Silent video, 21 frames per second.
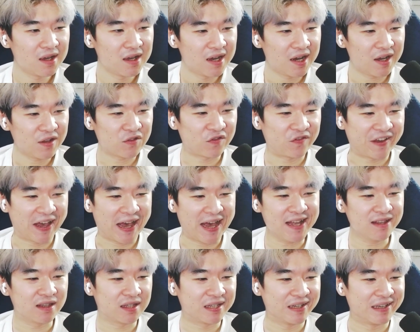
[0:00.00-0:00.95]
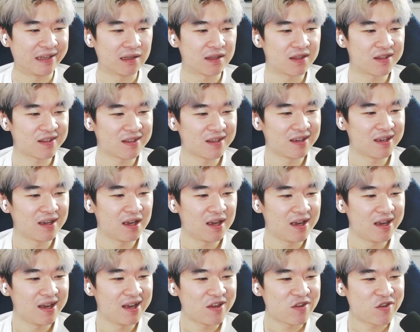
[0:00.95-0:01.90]
Advantage?
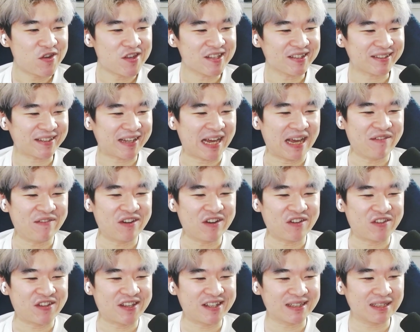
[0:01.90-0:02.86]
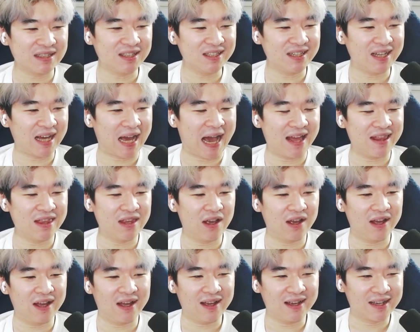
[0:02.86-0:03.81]
She just came here. She's a no.
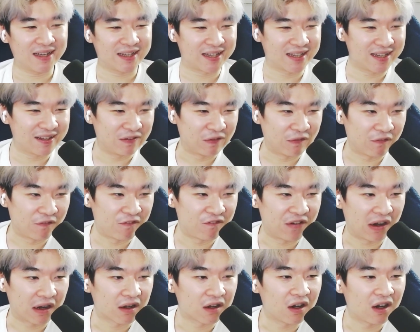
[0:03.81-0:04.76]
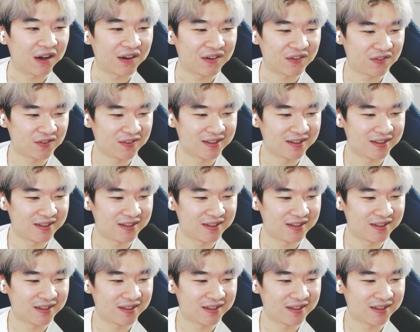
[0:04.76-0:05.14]
Hmm? Fuck off.